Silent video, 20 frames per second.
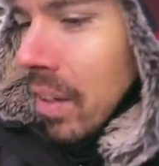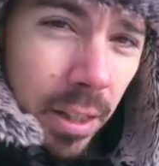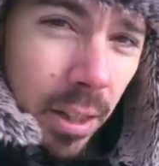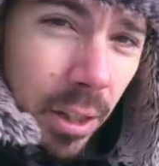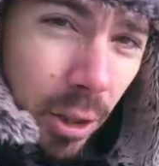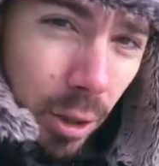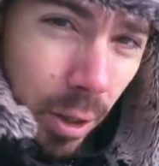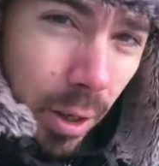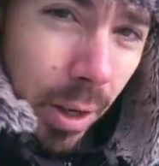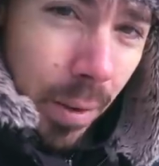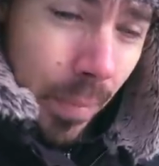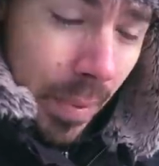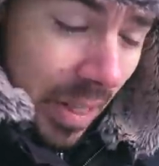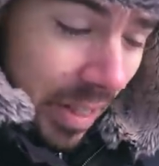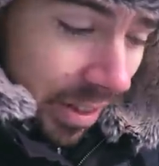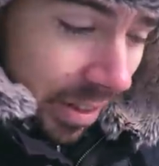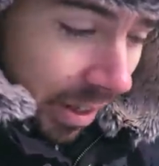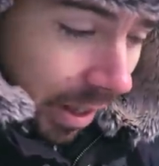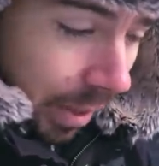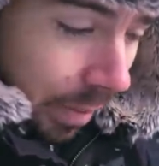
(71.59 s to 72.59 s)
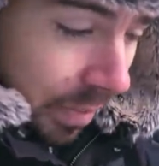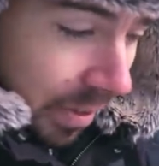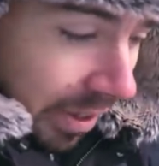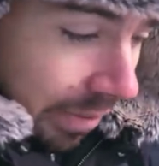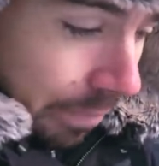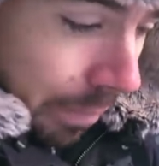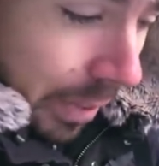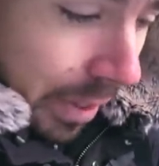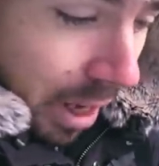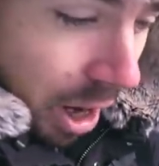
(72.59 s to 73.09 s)
You know how many times
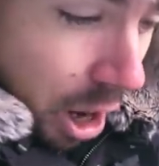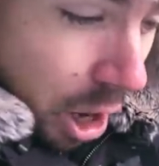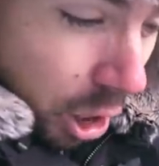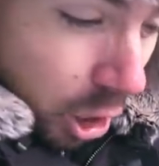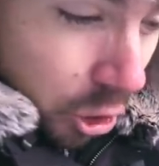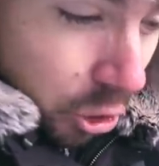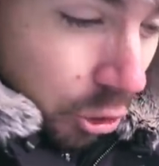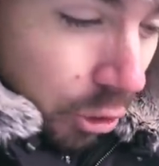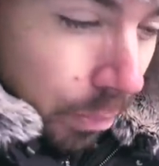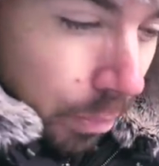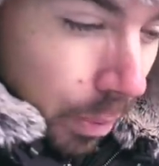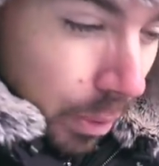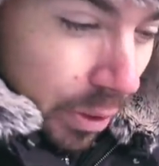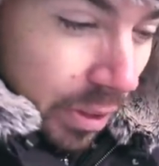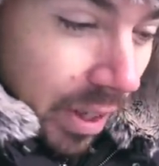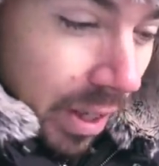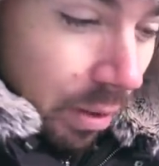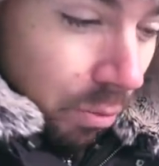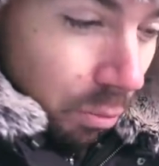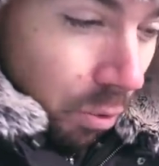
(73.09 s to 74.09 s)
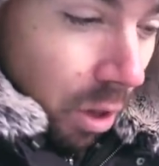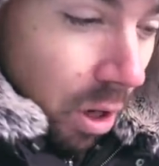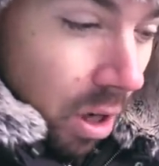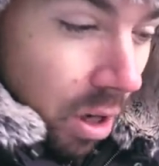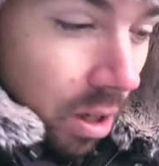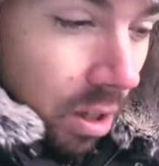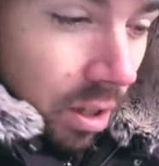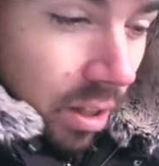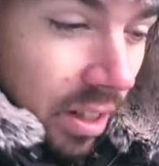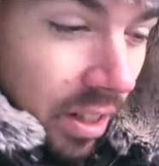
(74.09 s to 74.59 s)
I've been 100%
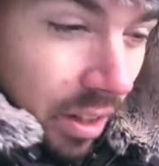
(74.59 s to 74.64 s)
raw